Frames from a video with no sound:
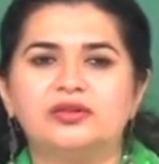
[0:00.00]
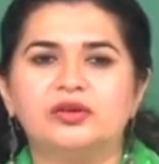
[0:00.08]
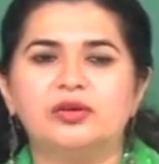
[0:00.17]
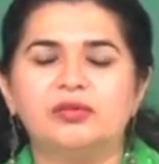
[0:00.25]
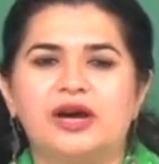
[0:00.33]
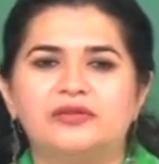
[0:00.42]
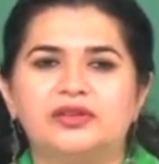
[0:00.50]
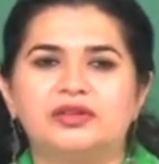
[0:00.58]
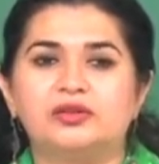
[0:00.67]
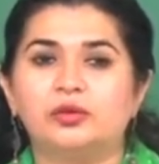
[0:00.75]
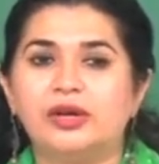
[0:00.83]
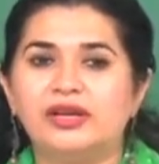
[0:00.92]
home after
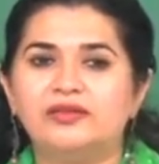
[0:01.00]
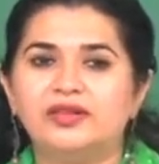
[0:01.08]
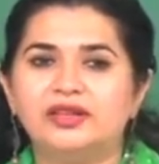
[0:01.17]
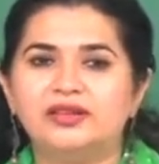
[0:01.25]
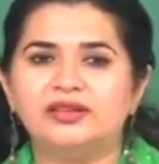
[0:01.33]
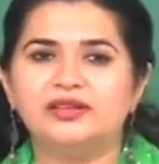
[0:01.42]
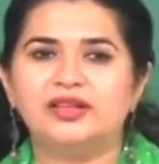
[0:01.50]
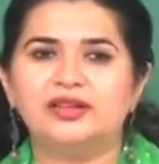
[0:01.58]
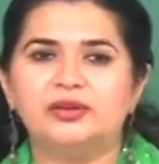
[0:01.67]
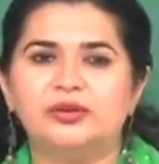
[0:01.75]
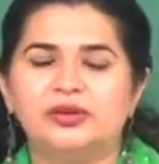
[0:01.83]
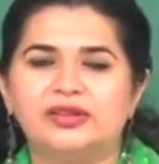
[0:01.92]
12 years in the
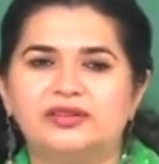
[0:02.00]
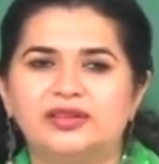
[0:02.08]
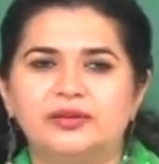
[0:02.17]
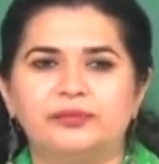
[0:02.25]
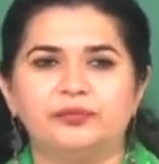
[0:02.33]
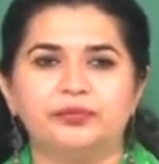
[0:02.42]
USA.